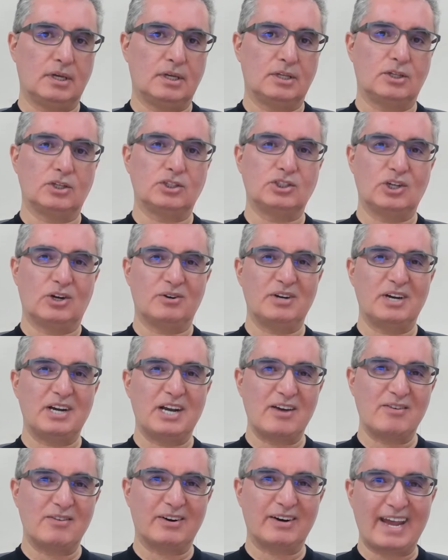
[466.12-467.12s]
the journey
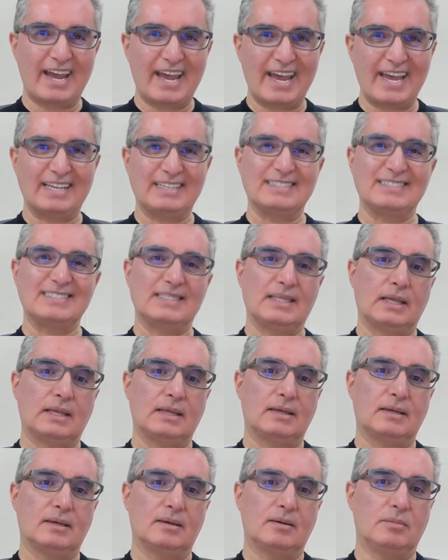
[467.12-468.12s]
never ends,
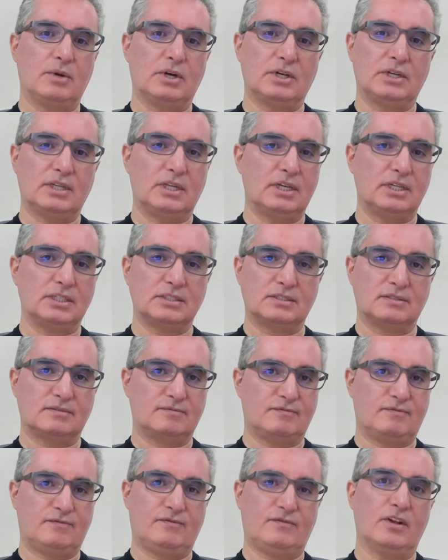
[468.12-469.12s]
but it is
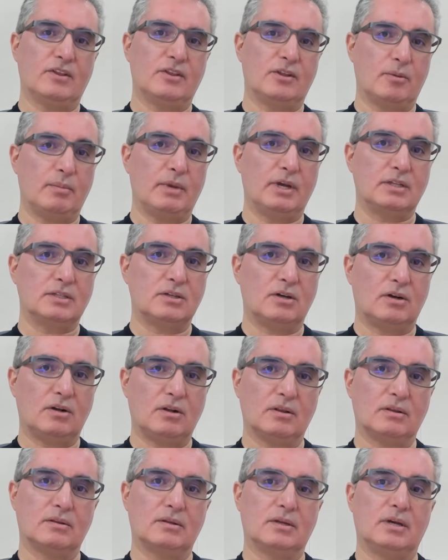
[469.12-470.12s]

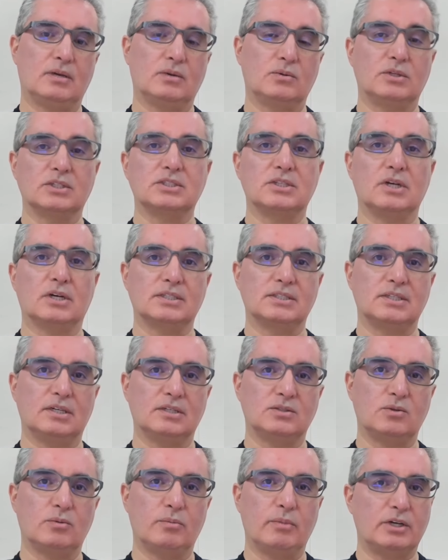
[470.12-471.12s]
fundamental to the
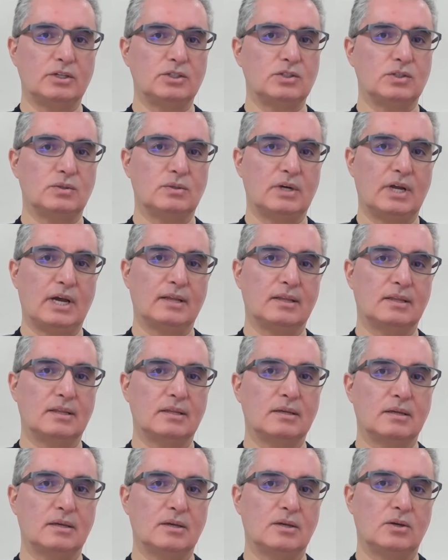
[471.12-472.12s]
success to make sure that
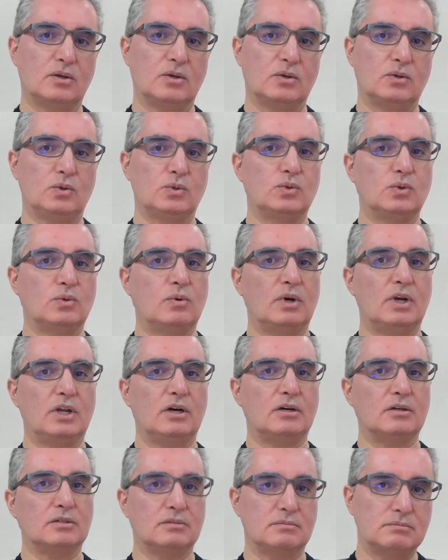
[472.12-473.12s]
you truly
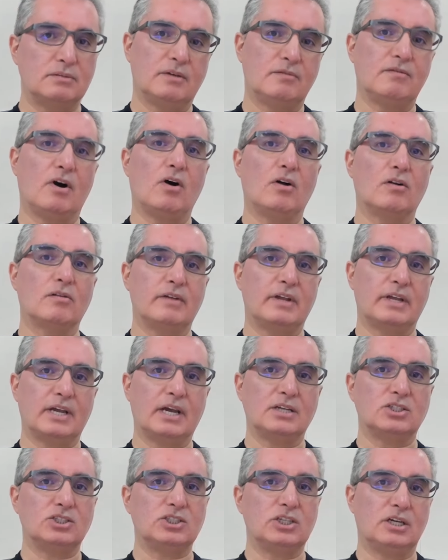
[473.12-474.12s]
are evolving
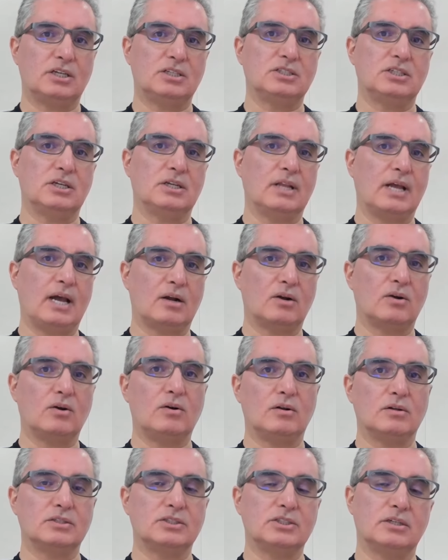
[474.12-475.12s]
and changing that
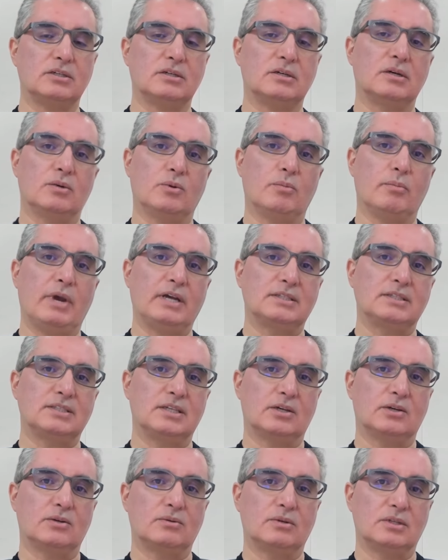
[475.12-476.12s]
culture to make
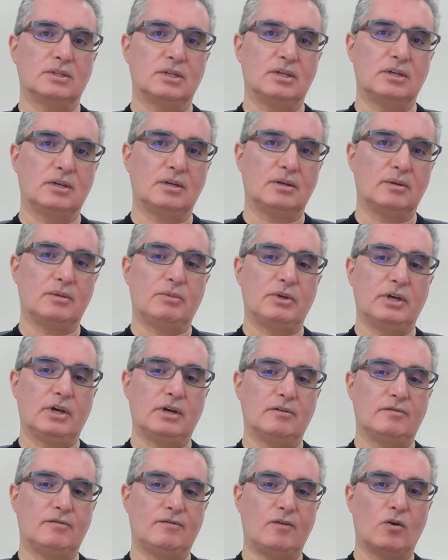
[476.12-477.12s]
security be
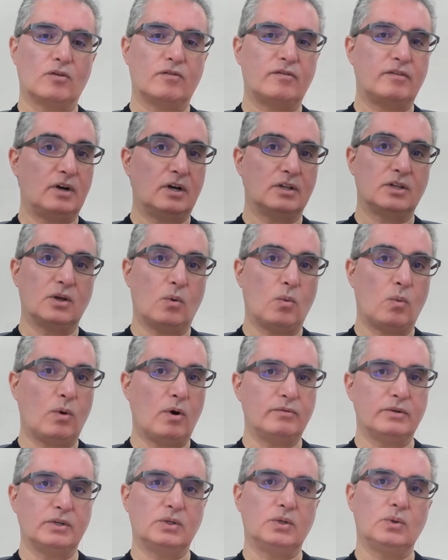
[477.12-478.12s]
a forefront of
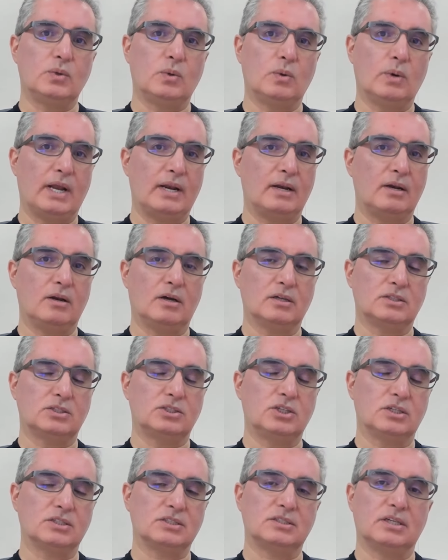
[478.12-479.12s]
what we do and not
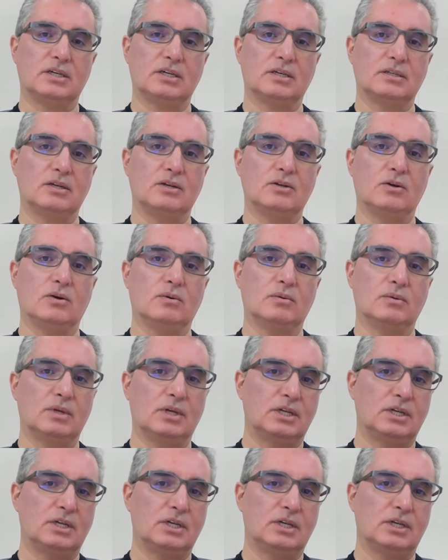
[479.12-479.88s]
just a, you know,